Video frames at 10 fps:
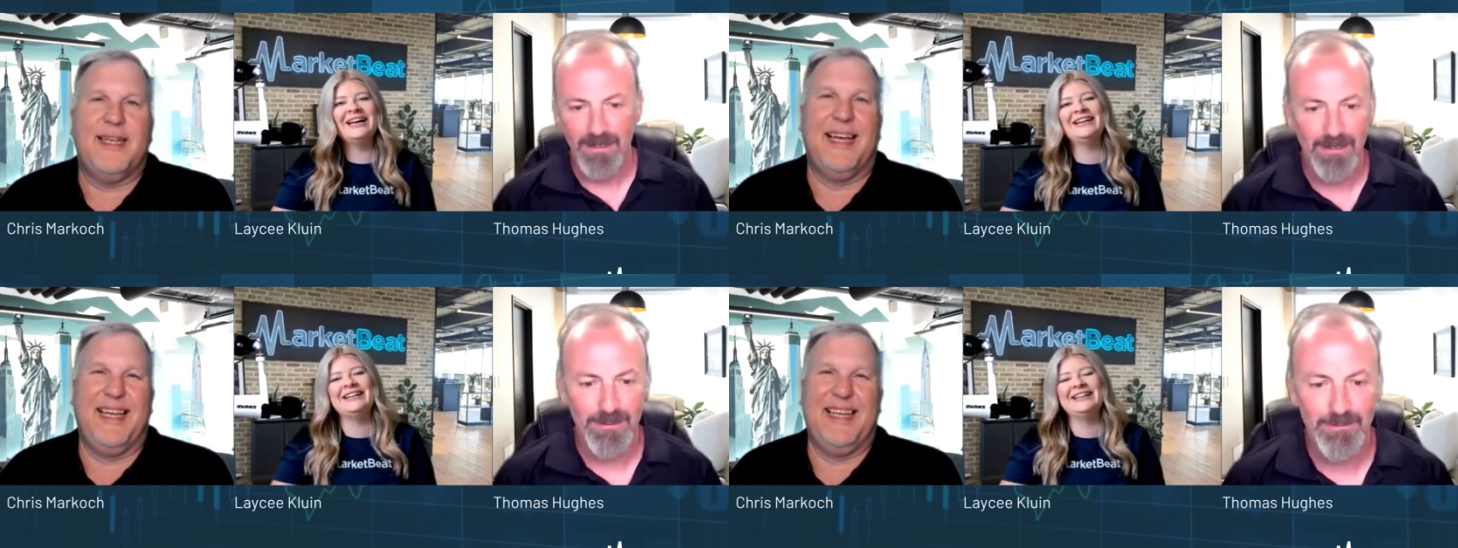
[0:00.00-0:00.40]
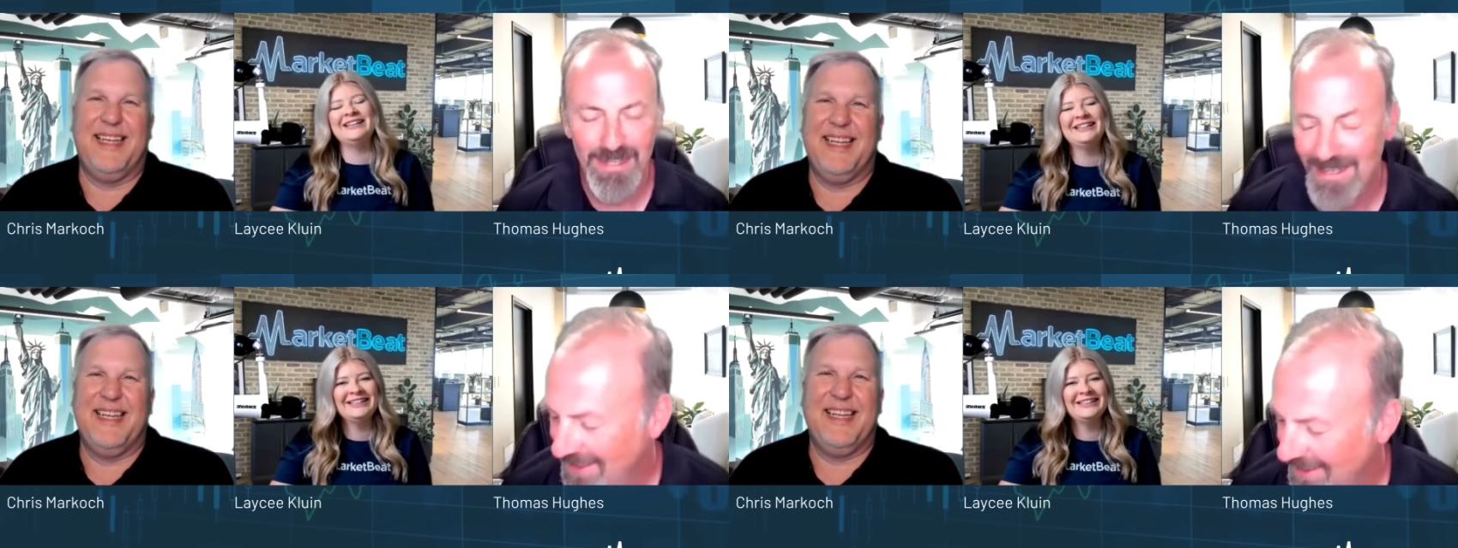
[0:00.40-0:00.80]
Speaker 1: um,
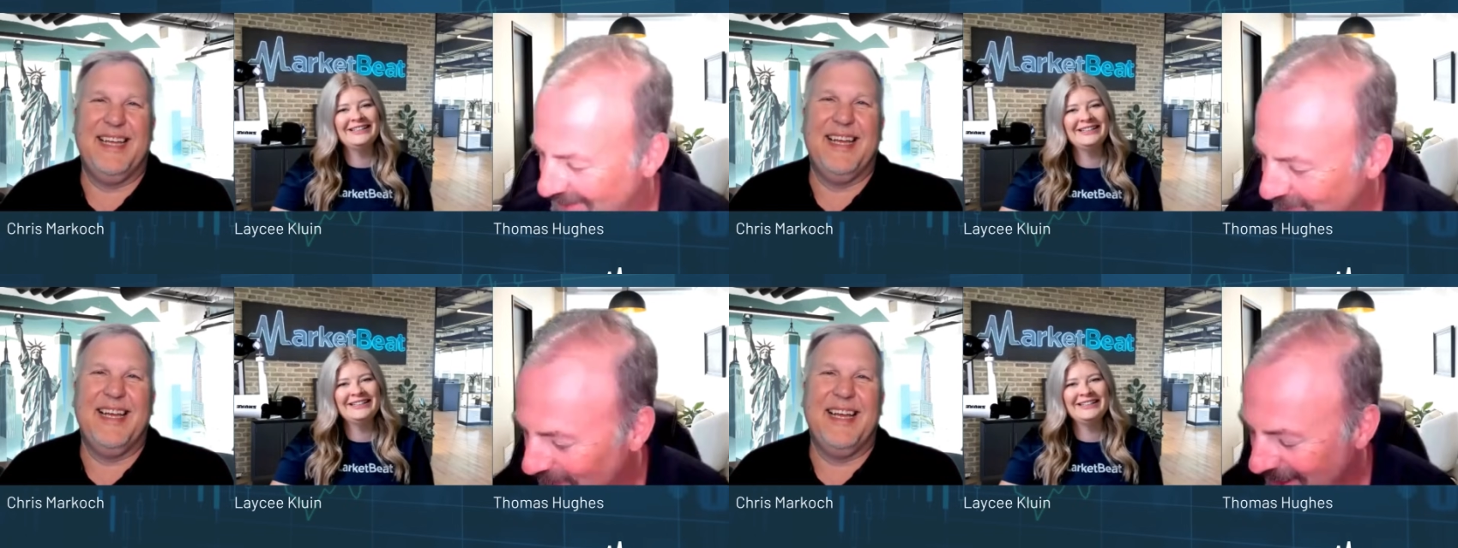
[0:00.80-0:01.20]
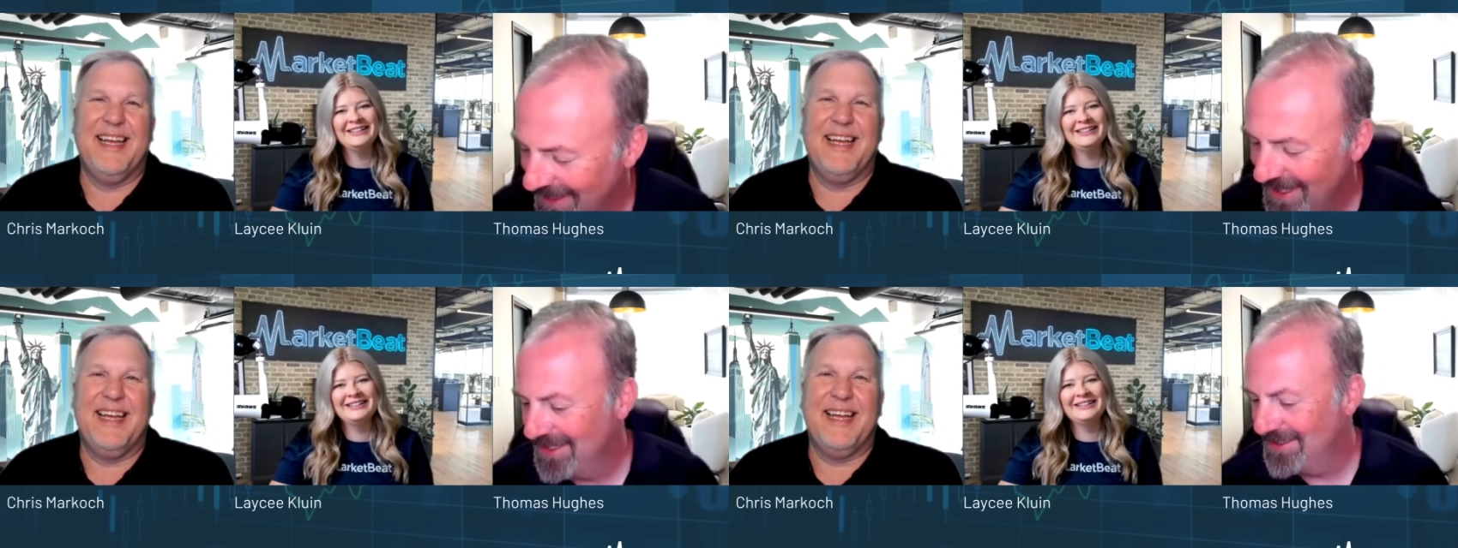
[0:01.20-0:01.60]

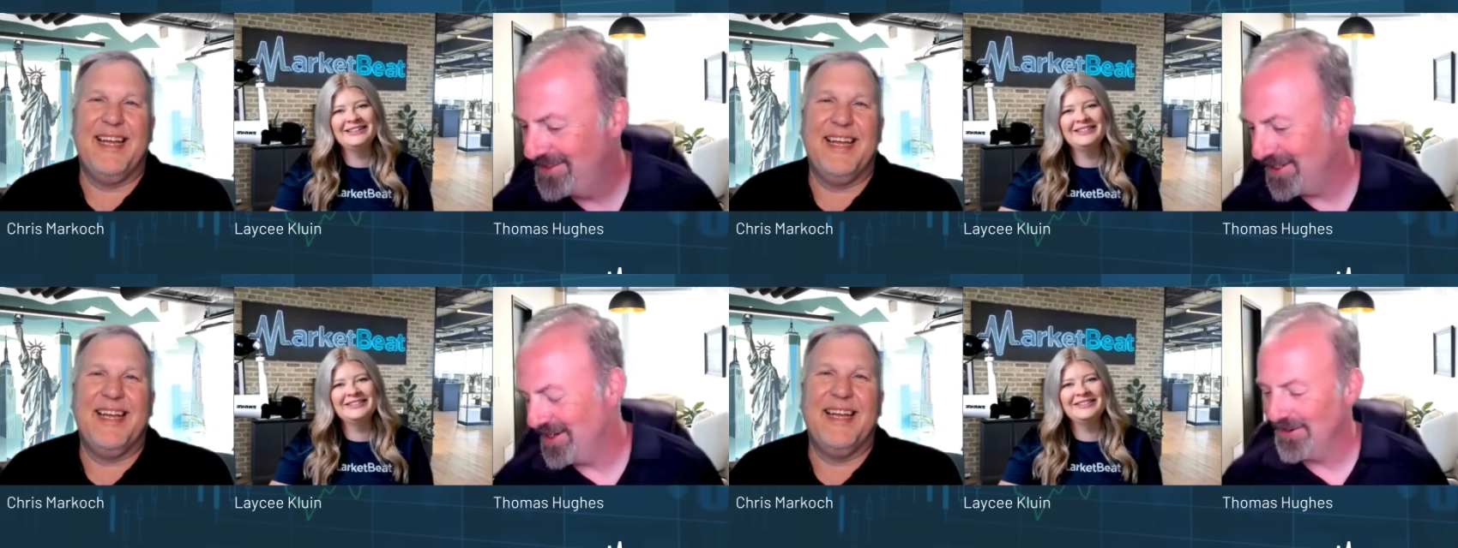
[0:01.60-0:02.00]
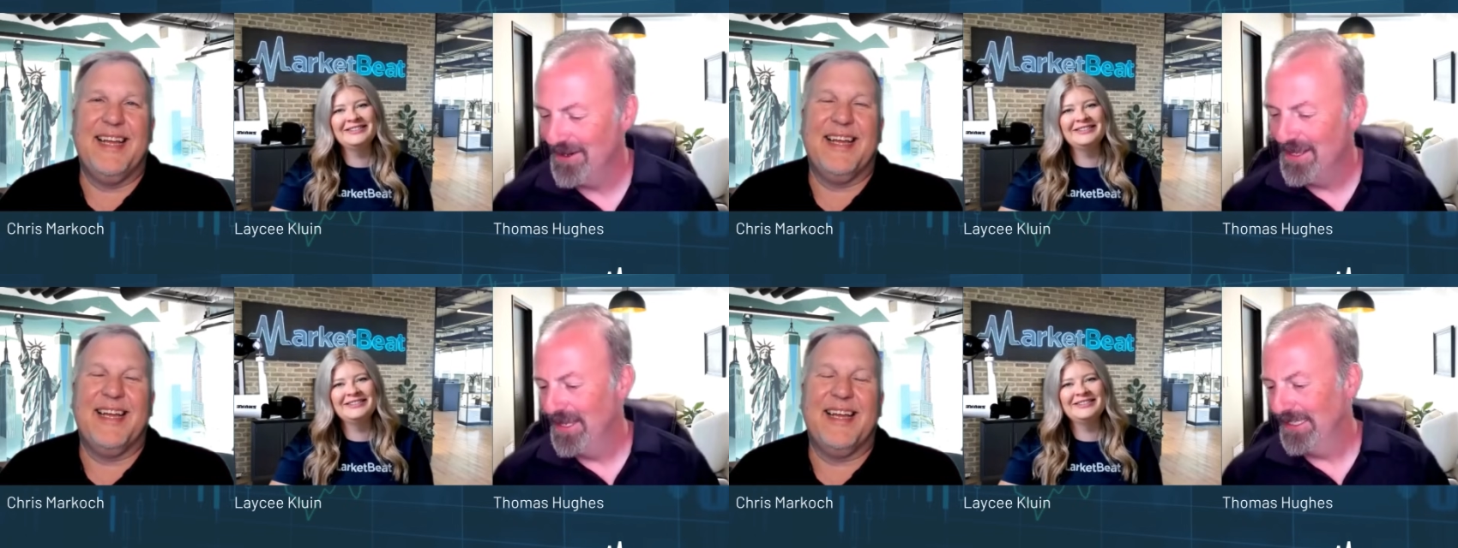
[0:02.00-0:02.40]
right. So,
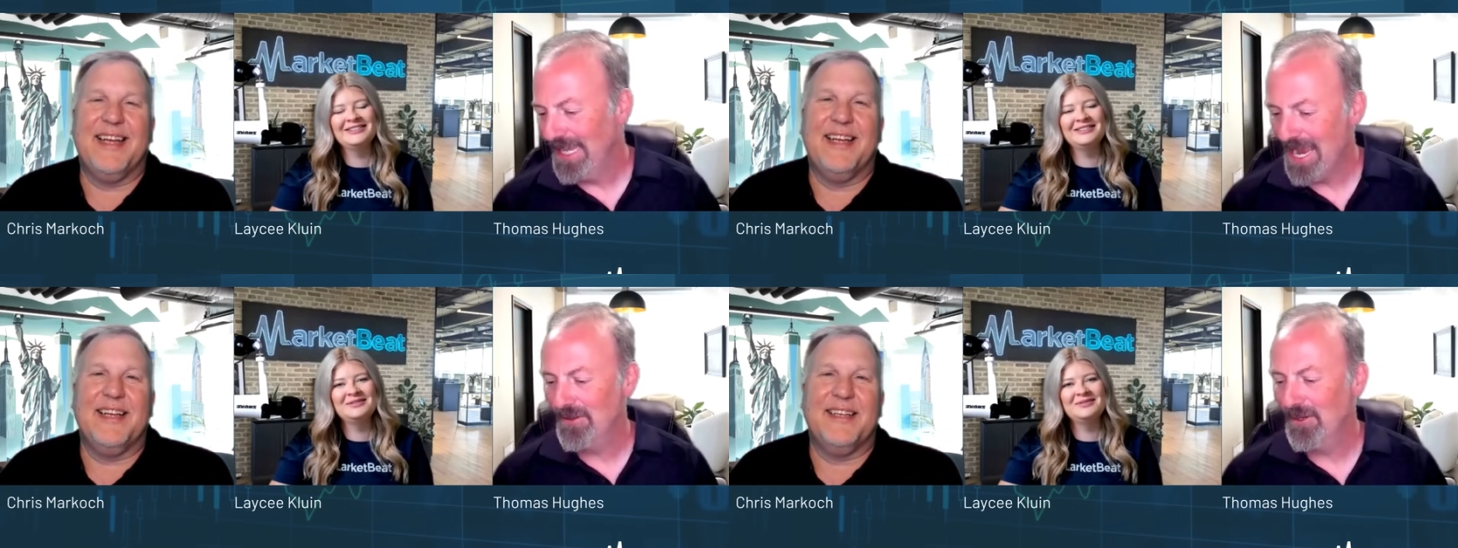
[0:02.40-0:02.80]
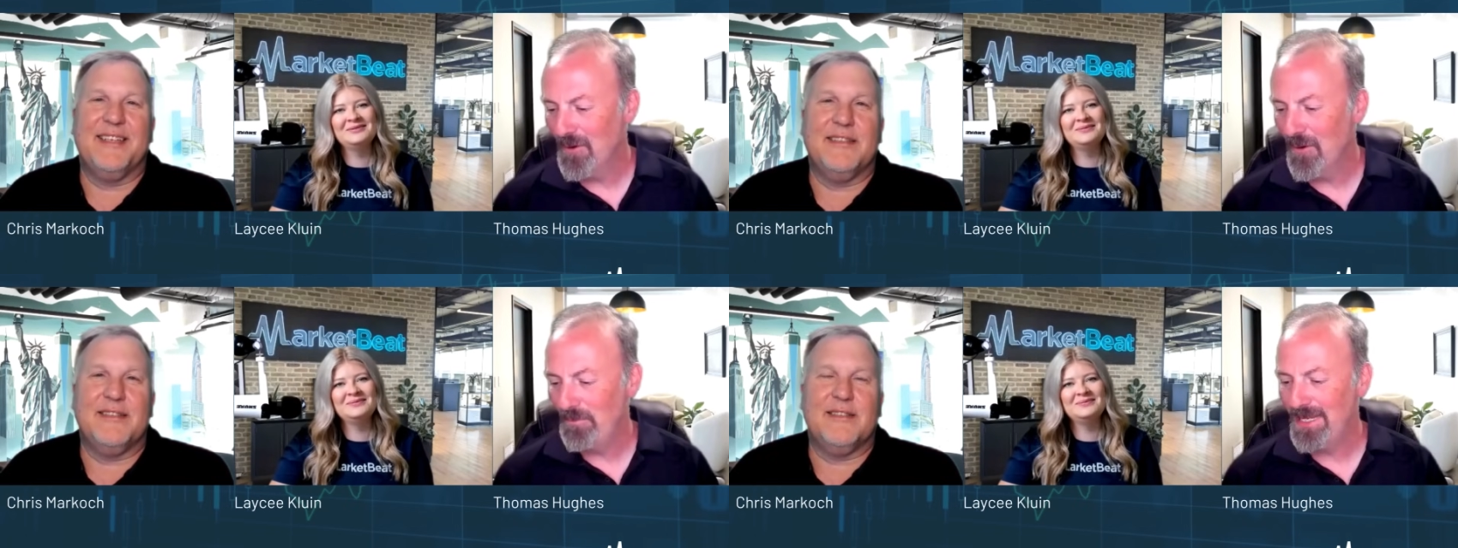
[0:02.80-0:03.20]
can the
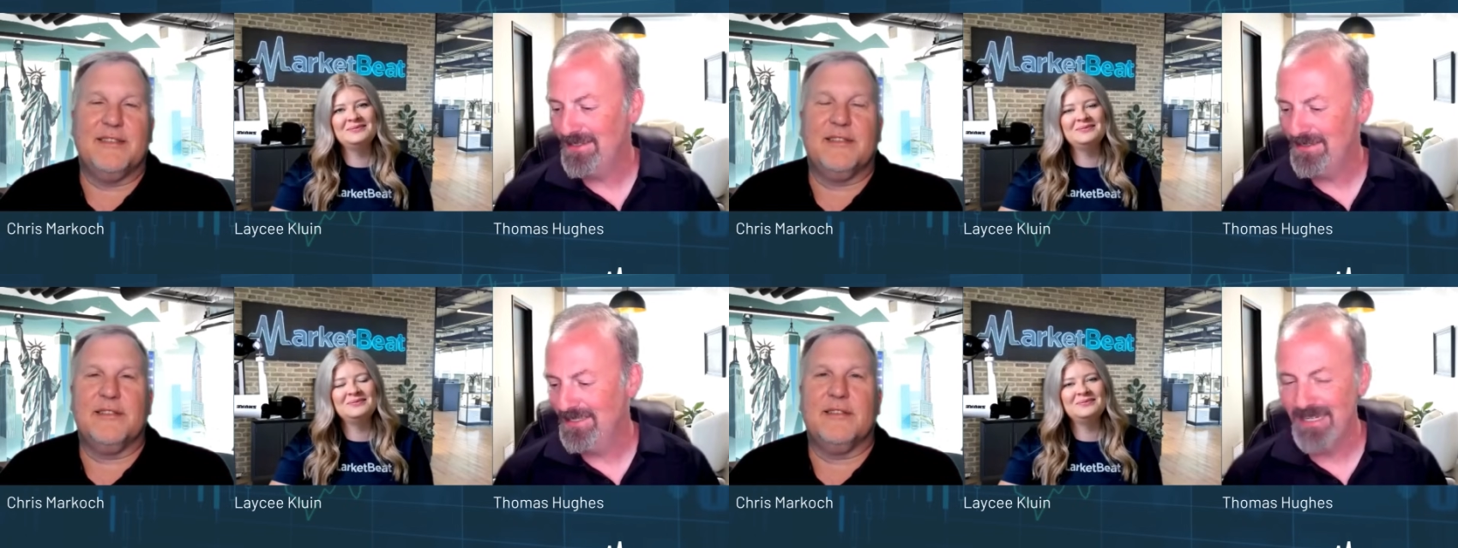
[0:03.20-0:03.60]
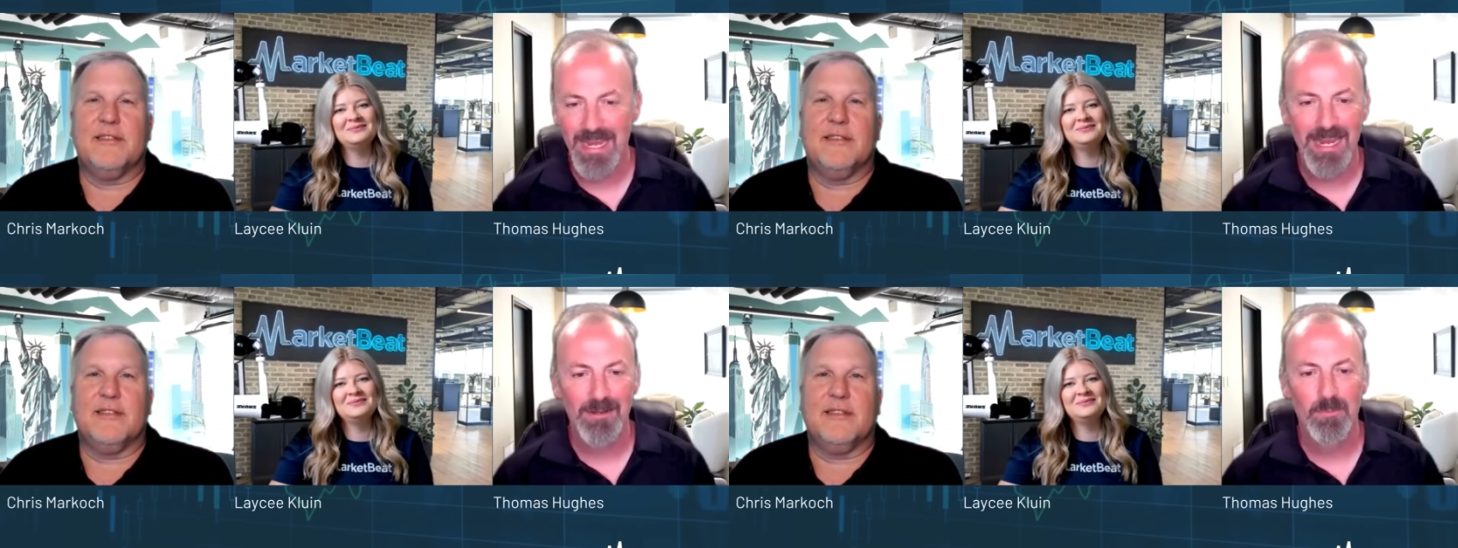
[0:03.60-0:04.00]
growth be
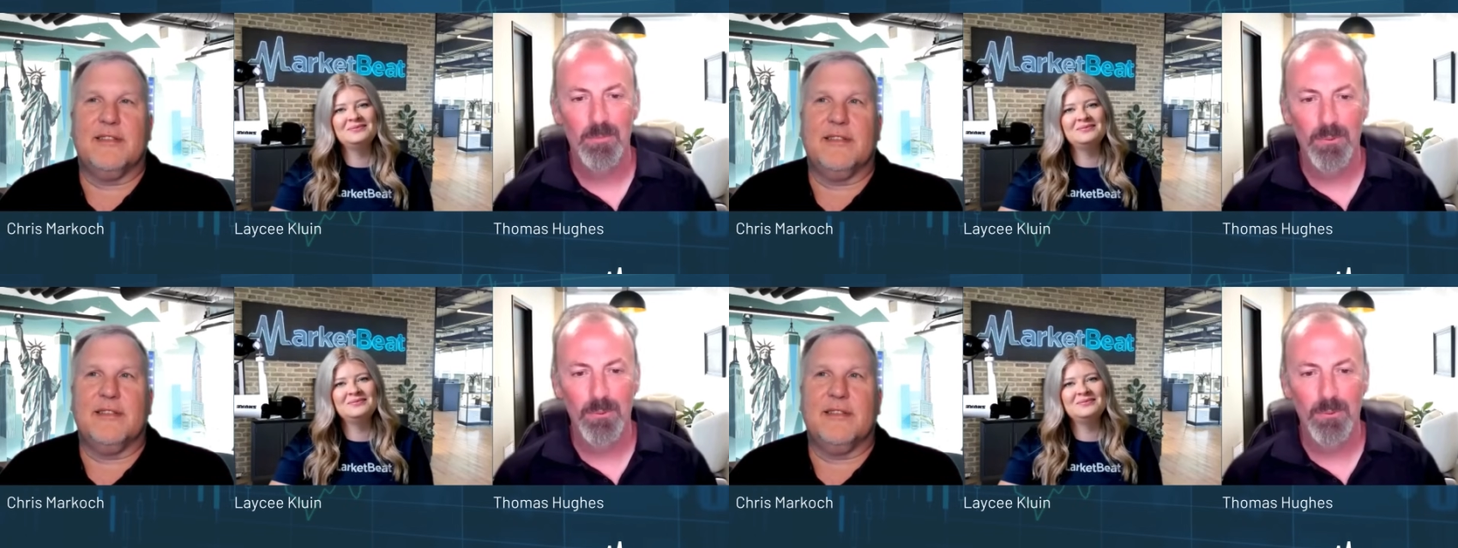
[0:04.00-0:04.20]
sustained?